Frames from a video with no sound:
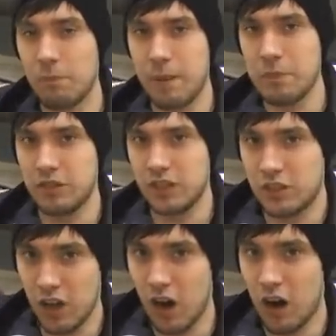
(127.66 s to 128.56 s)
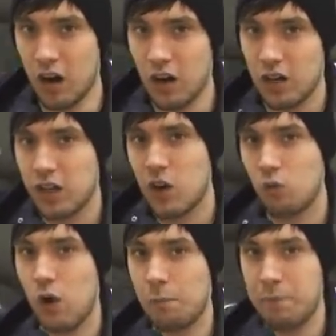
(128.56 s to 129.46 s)
Rock, paper, scissors, uh.
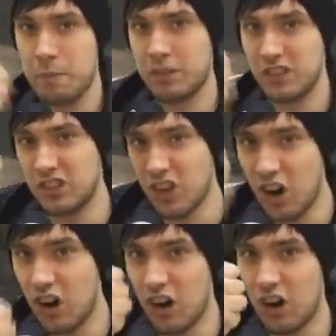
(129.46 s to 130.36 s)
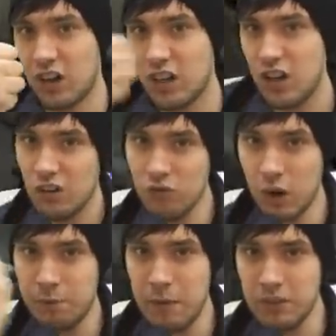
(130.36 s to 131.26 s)
Rock, paper, scissors, uh.
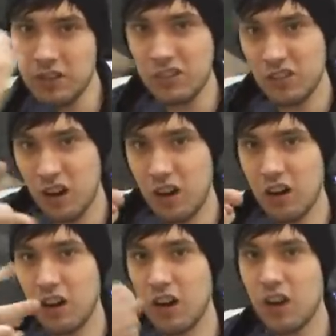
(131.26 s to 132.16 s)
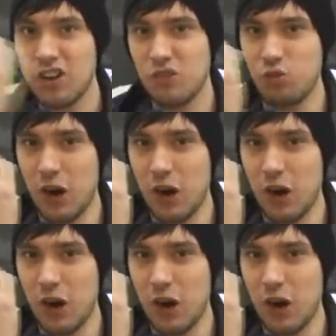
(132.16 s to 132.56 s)
Rock, paper, scissors, uh.